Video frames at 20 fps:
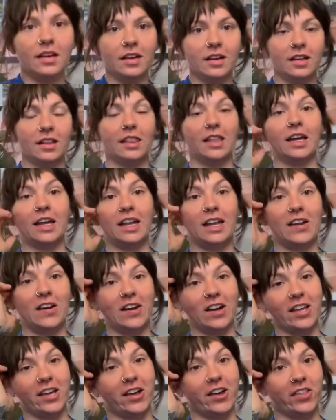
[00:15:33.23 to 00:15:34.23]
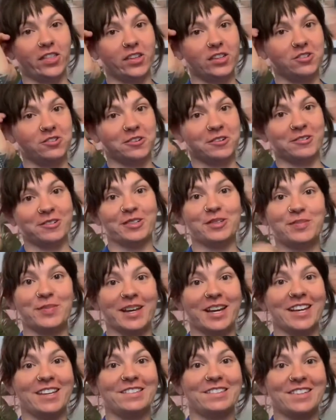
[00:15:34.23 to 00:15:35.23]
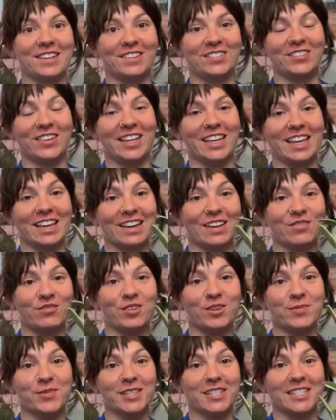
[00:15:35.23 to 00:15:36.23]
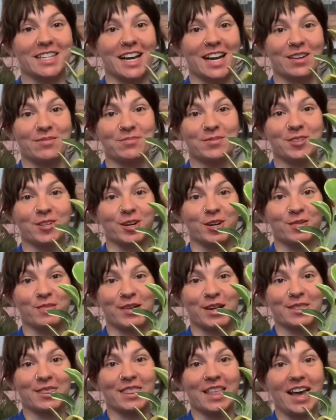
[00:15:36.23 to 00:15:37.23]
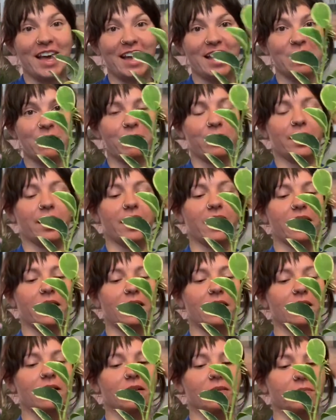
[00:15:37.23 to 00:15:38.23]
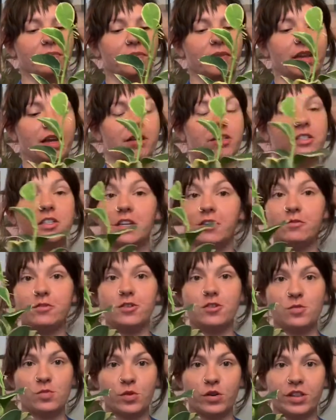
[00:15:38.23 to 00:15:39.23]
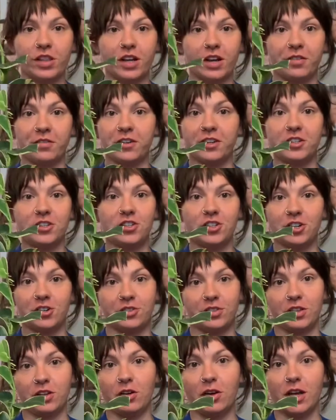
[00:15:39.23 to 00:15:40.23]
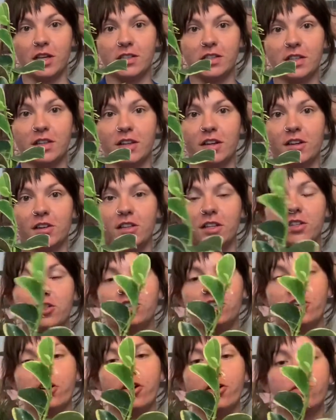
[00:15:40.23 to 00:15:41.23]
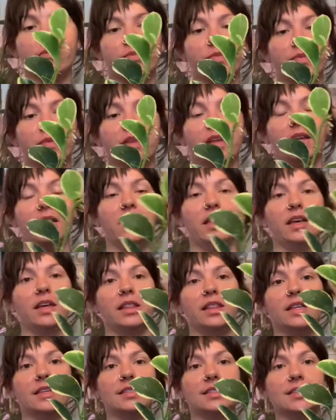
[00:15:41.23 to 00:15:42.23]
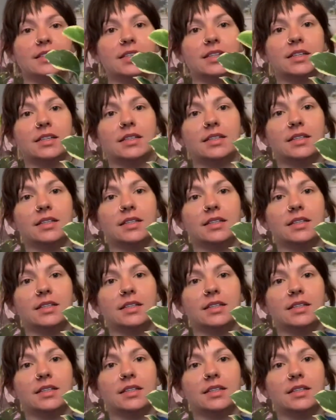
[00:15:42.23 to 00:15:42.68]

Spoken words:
That knocking on the door was my son waking up from his nap. Sorry about that, but I just have 2 more that I want to share with you guys, and then I'll let you go. This is